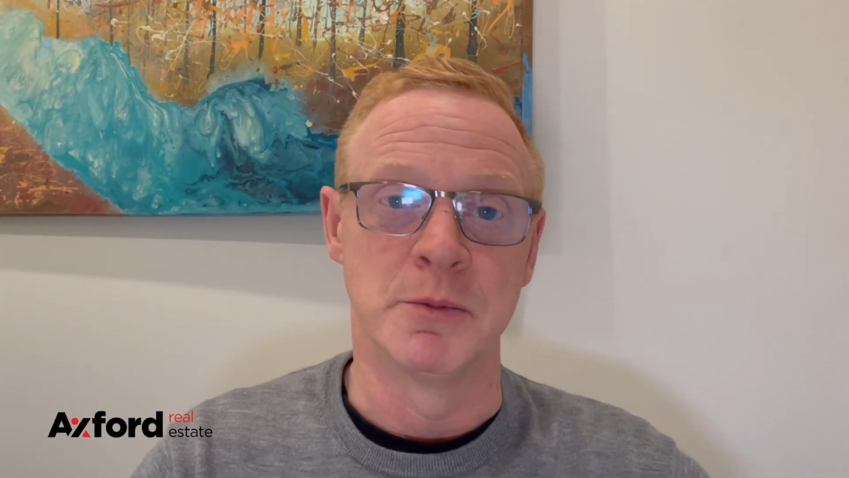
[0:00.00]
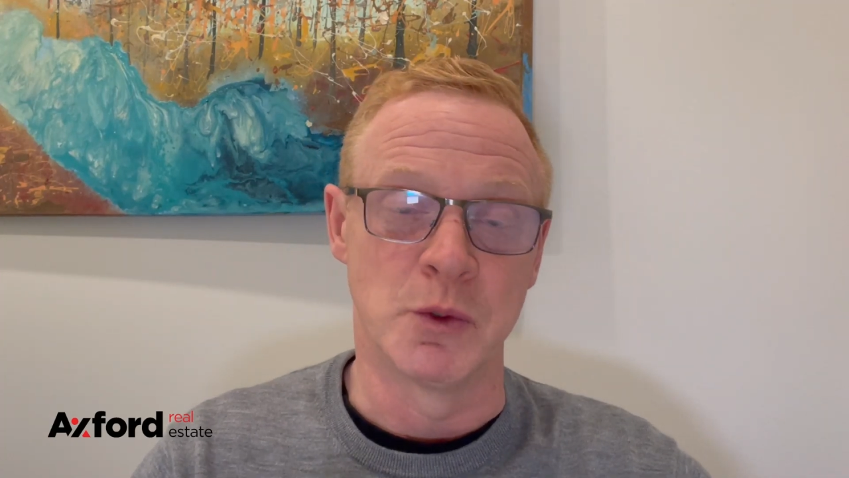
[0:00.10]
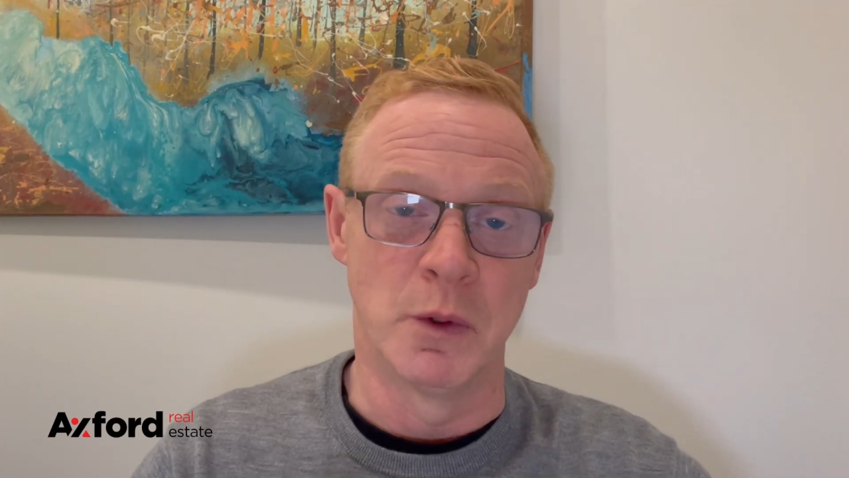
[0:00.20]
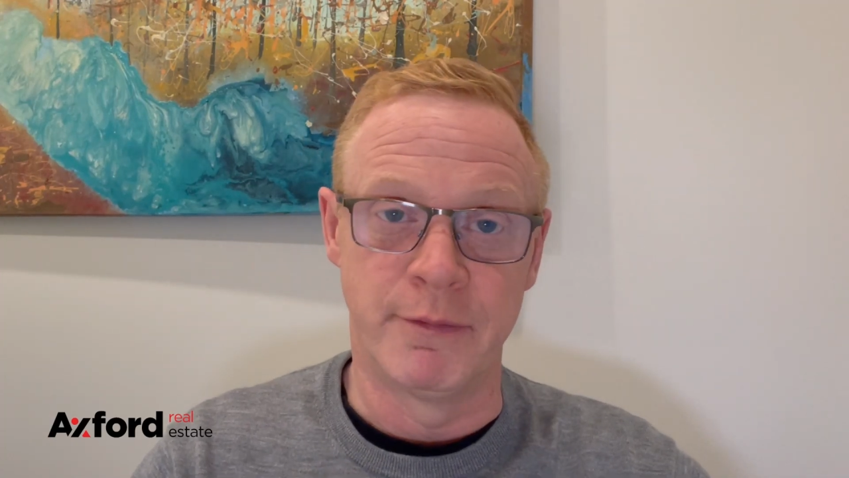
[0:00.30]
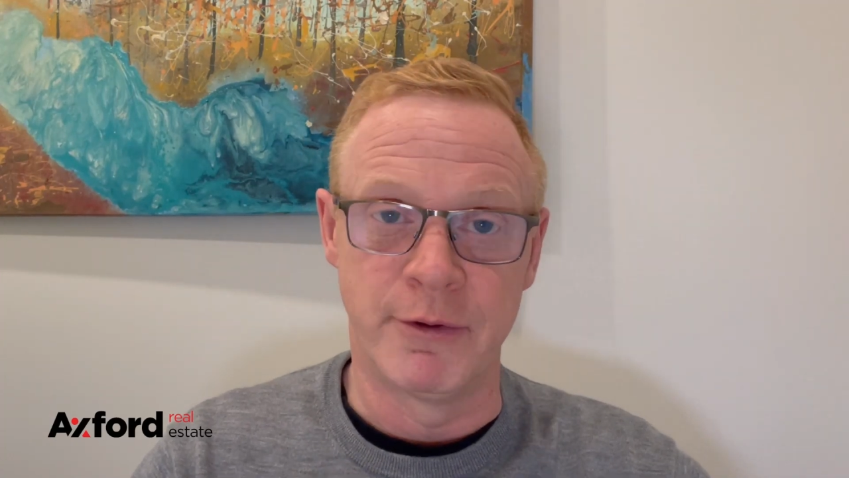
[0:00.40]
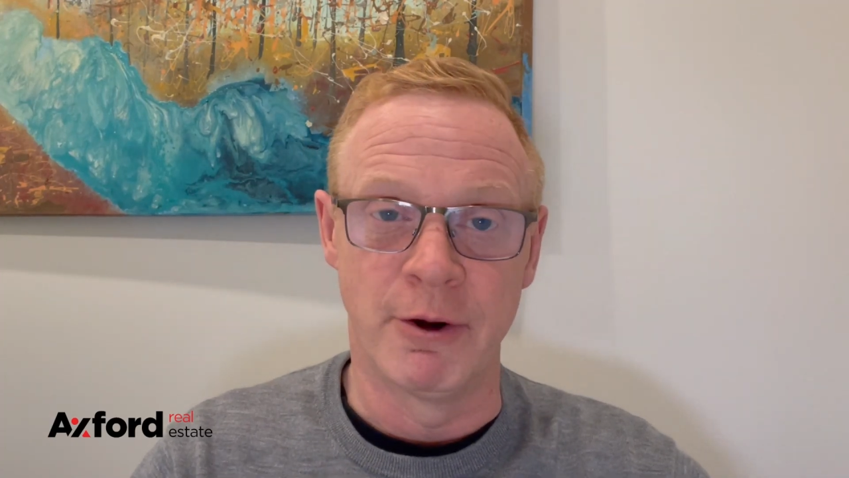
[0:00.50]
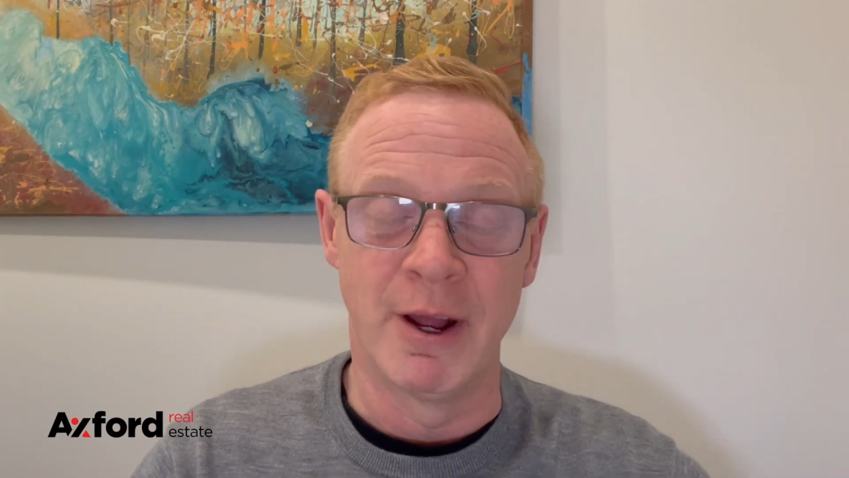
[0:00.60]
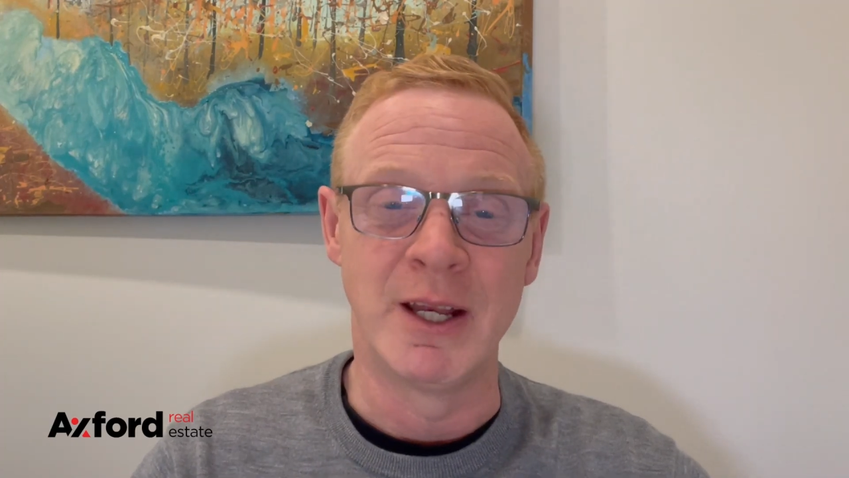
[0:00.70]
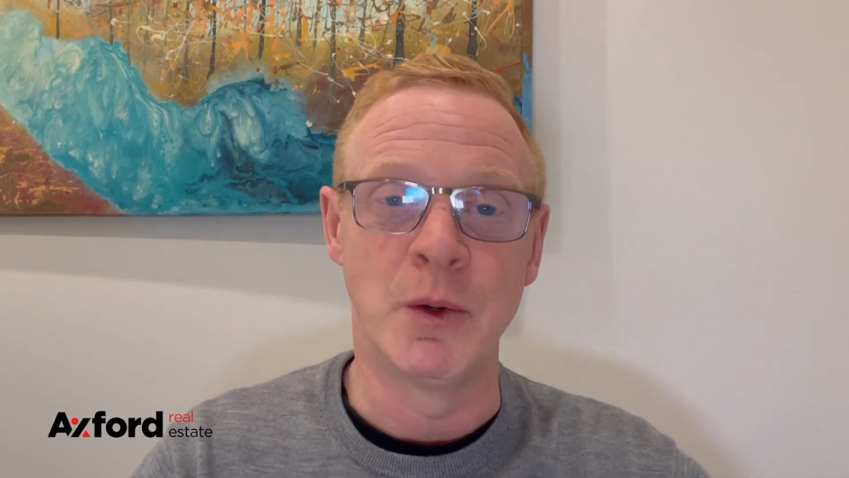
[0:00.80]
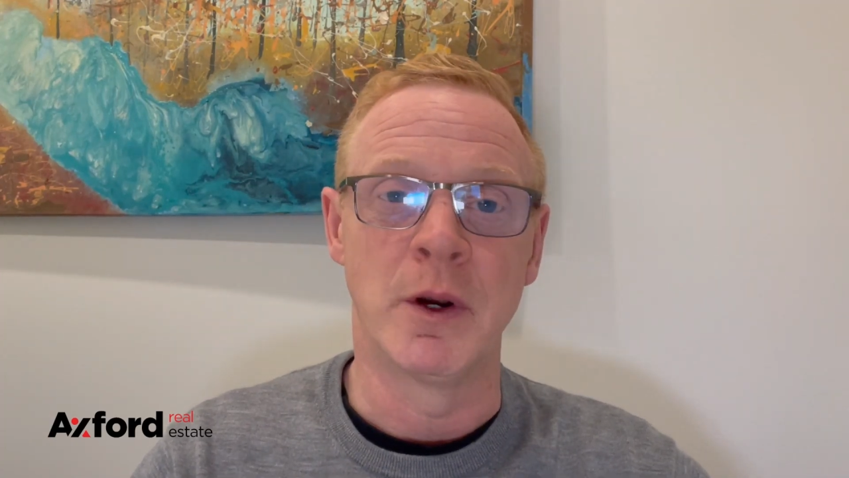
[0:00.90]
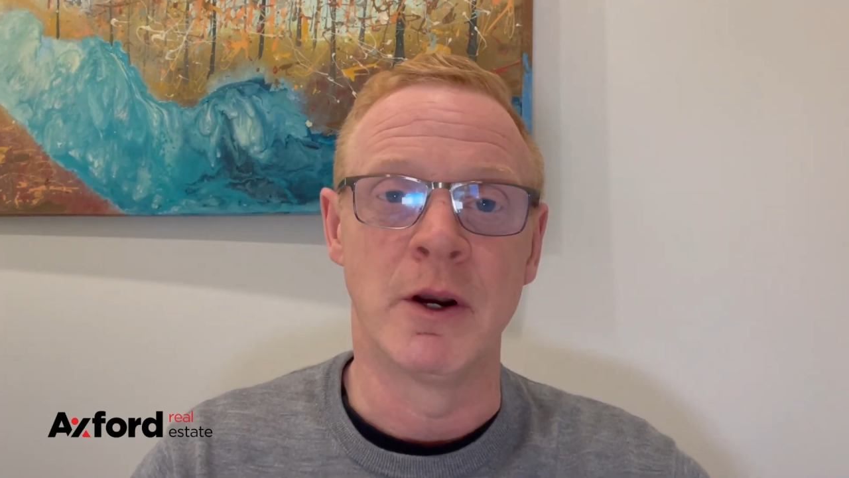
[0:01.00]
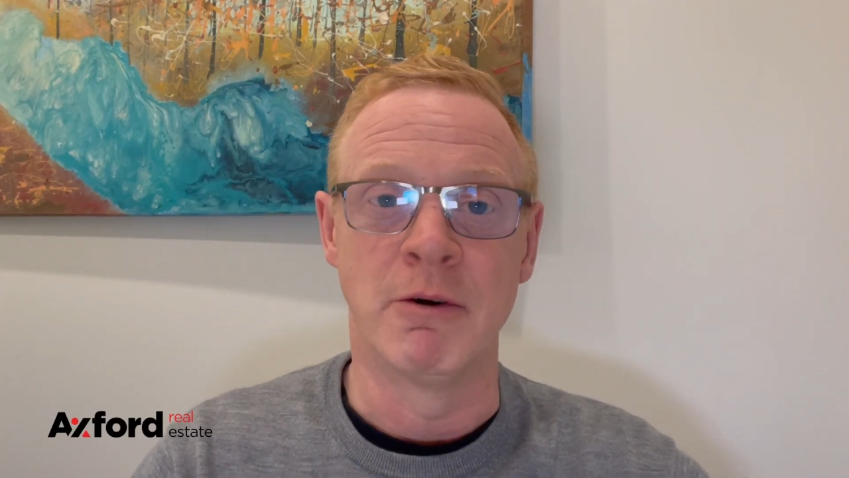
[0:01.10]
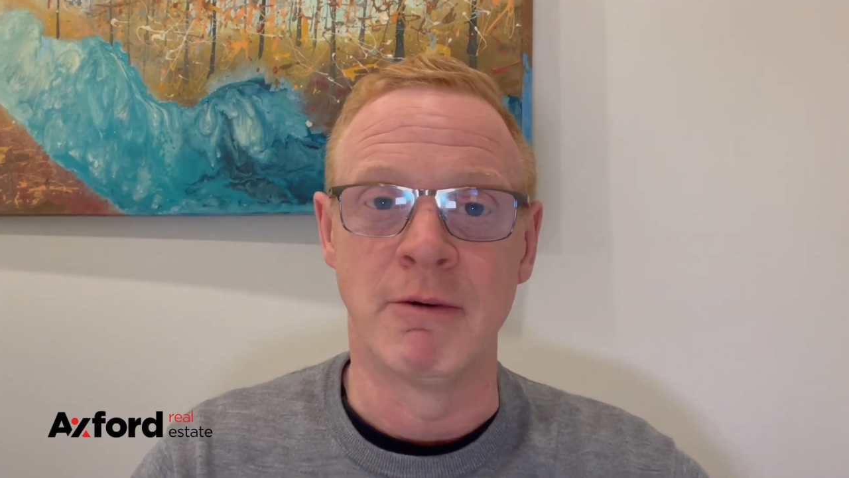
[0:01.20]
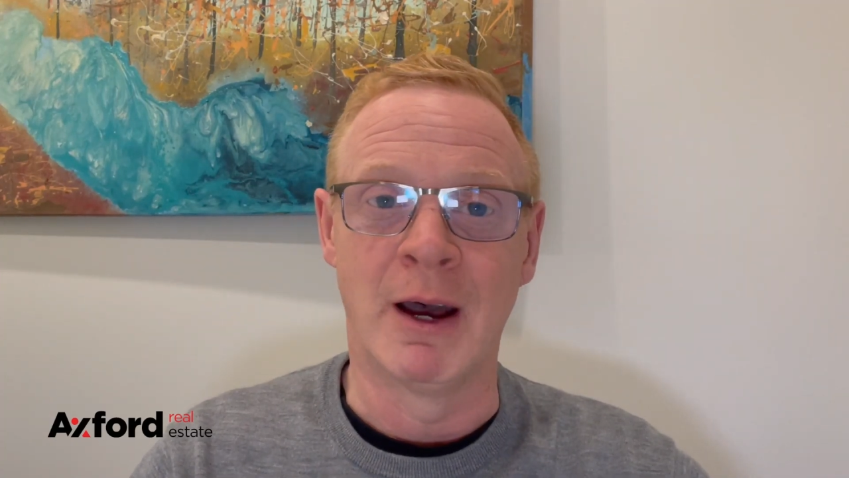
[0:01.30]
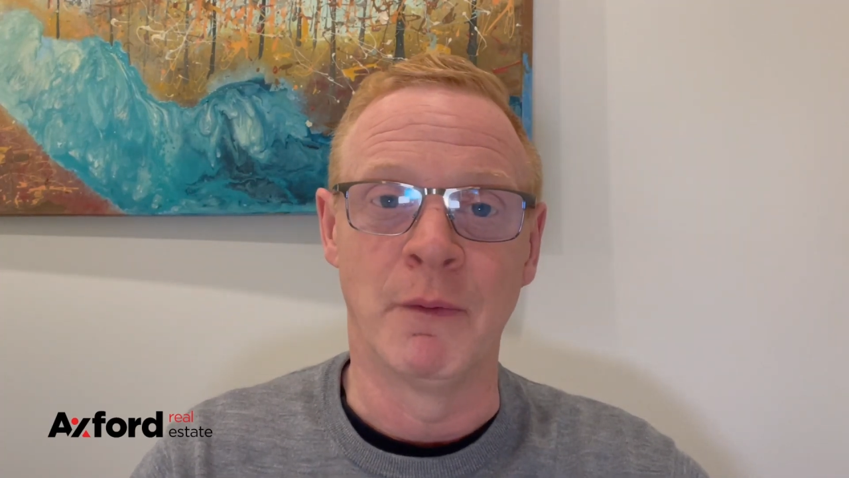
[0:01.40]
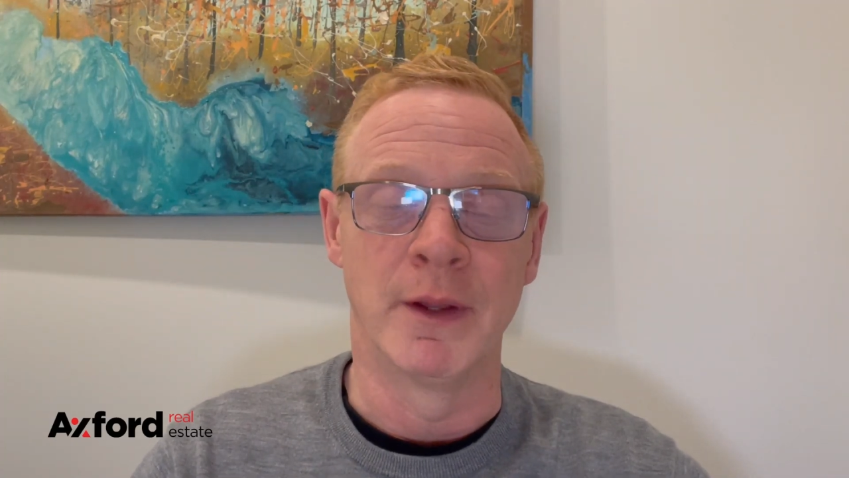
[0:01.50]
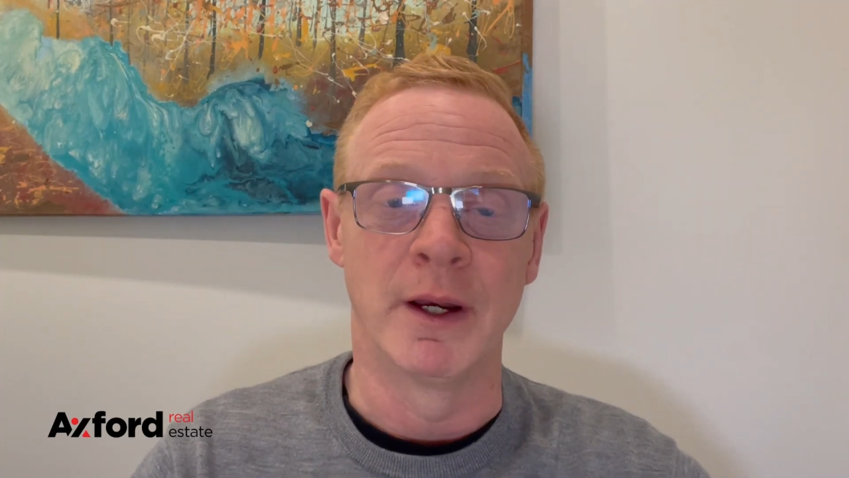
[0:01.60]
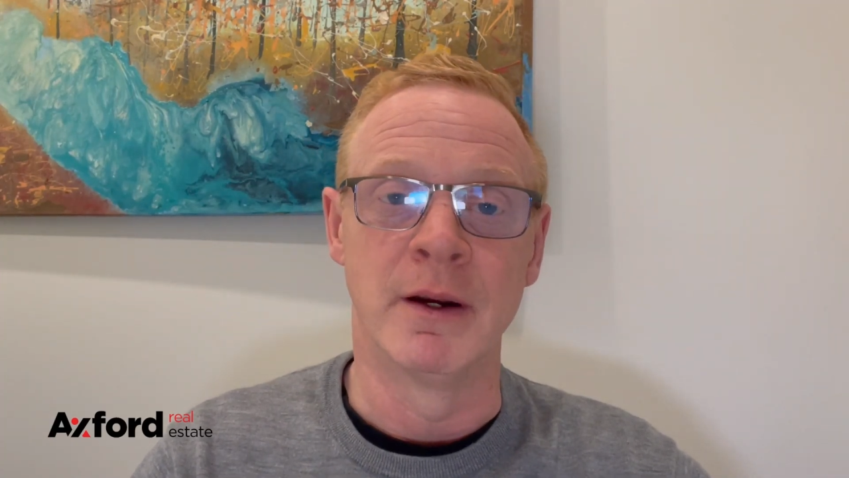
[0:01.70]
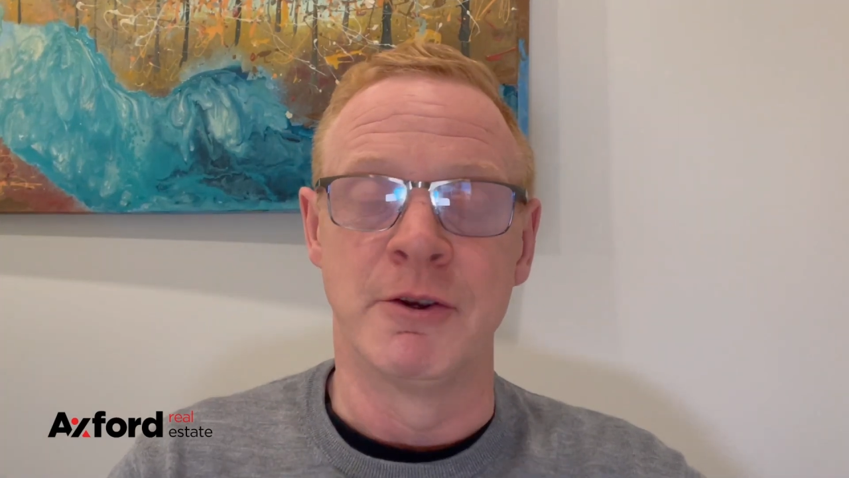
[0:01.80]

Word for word: So if you're anywhere around there,